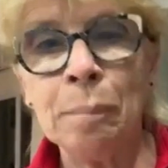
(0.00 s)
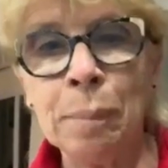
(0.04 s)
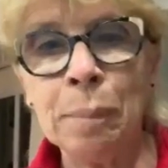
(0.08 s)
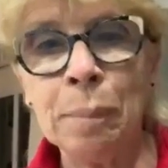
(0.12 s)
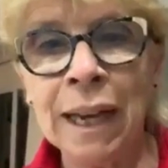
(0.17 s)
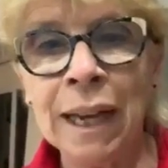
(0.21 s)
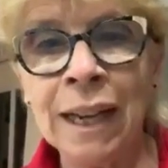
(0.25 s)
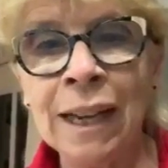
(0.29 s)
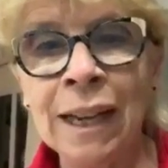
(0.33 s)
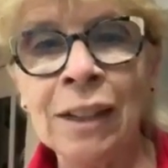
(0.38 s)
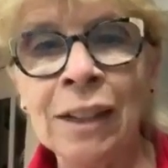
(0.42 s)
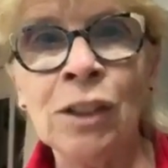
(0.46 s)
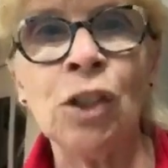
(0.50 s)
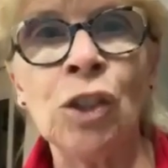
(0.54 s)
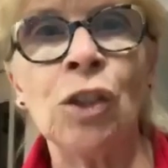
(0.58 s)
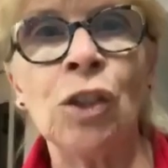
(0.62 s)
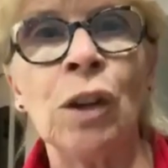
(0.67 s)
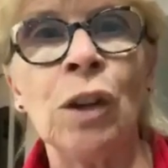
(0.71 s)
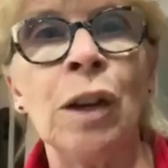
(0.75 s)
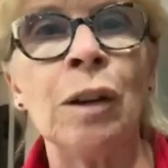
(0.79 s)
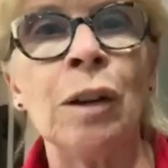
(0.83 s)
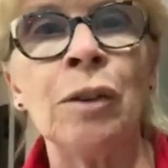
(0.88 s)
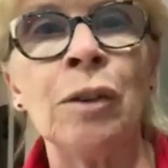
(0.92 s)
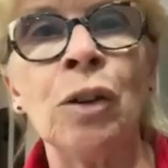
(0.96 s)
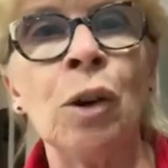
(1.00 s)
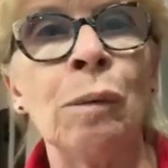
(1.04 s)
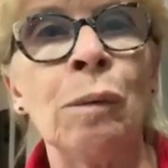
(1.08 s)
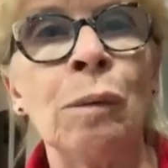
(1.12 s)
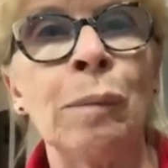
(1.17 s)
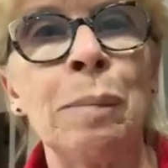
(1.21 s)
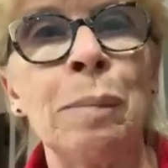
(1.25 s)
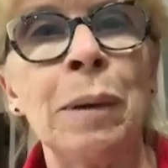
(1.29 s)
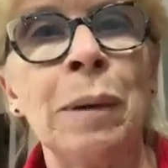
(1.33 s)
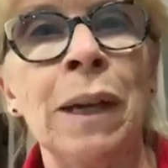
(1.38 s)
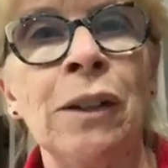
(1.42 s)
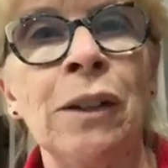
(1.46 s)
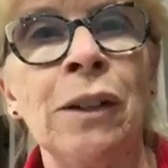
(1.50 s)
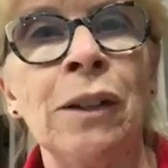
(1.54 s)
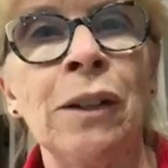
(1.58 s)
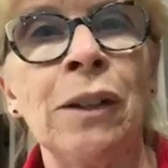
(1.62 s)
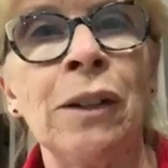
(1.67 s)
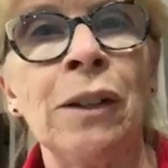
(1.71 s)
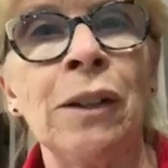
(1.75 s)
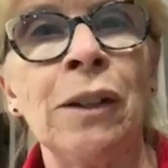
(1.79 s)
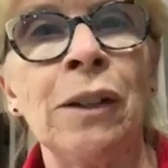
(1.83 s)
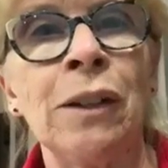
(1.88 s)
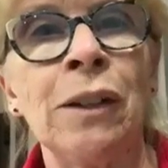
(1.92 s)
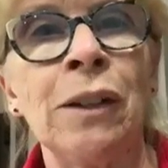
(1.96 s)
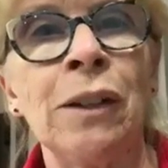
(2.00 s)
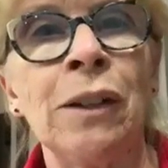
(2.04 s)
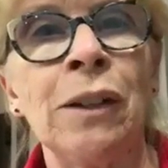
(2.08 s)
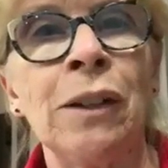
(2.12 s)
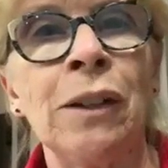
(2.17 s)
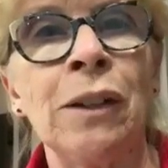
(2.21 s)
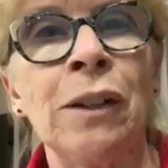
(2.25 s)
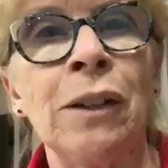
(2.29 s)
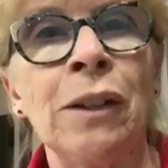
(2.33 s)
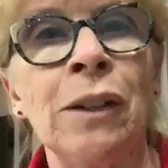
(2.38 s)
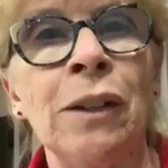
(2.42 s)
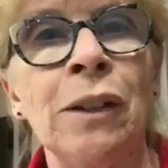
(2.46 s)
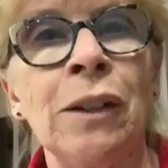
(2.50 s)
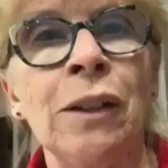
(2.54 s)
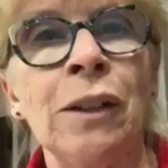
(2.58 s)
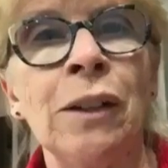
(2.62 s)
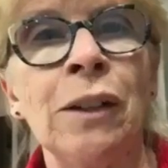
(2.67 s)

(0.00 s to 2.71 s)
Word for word: pantry, uh, not my pantry. I'm going